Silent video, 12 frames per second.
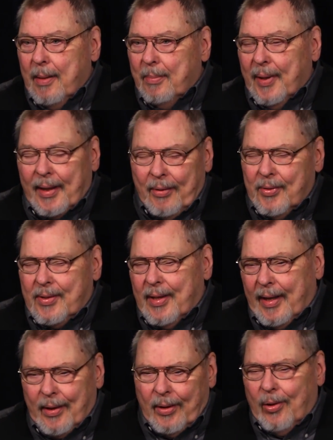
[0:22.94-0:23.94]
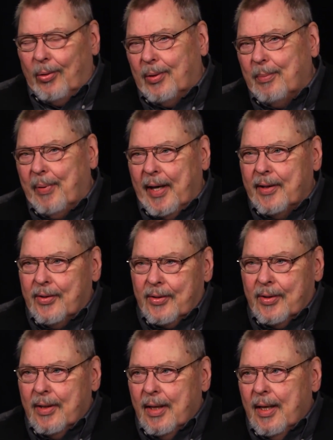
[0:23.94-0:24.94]
But I was like holding
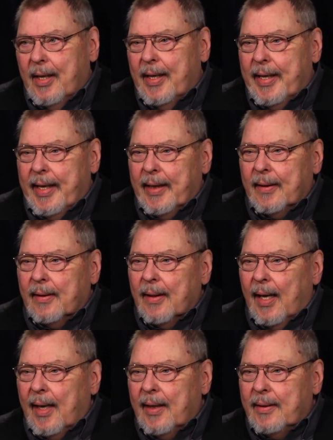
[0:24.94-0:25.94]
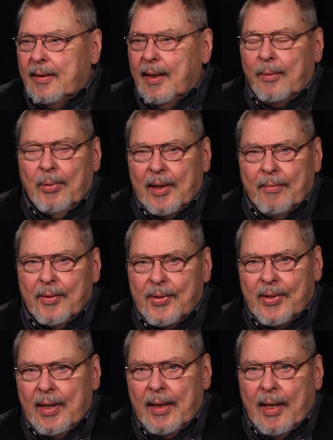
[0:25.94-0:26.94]
pages, and, and I did whatever
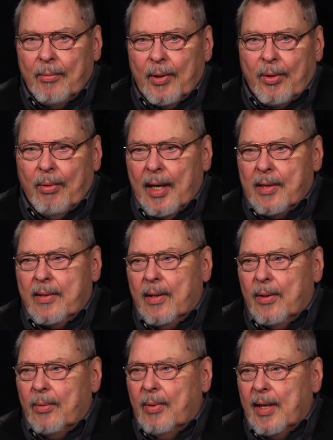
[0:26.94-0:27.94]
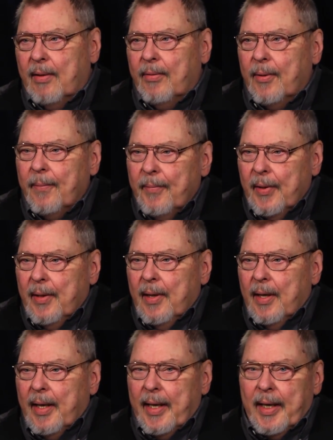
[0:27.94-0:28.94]
scene they requested or whatever.
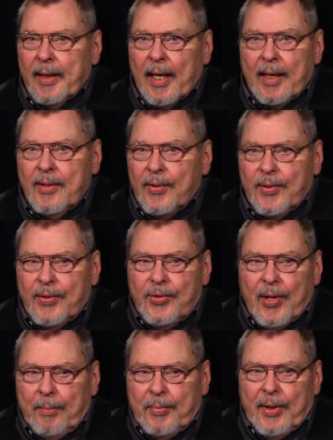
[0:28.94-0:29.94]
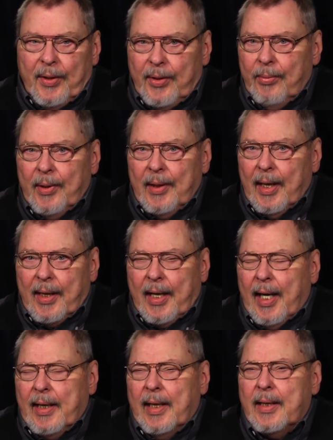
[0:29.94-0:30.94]
And I just jumped into it and I
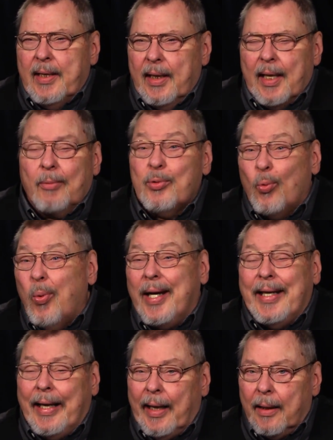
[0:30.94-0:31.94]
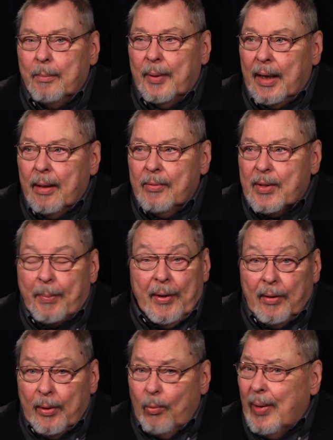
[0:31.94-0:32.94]
kind of did, I was winging it, but I was
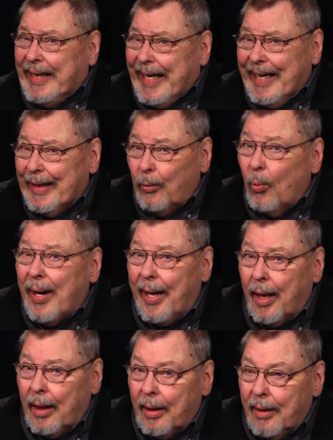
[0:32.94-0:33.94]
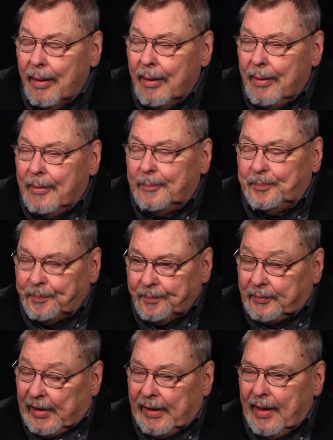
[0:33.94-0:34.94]
apparently winging it well.
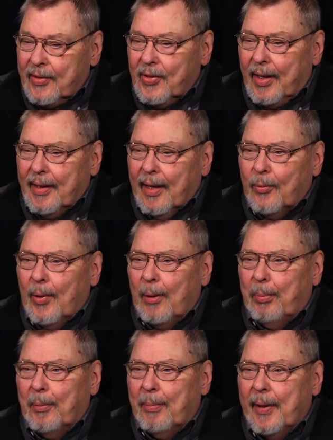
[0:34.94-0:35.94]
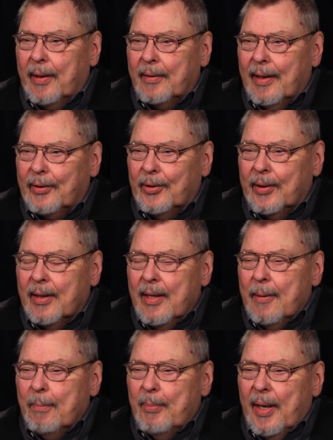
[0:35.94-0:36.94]
Like I say, not well prepared, not good.
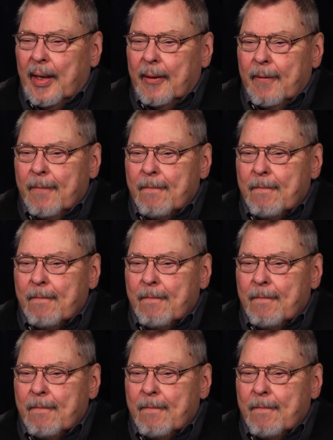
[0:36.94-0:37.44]
But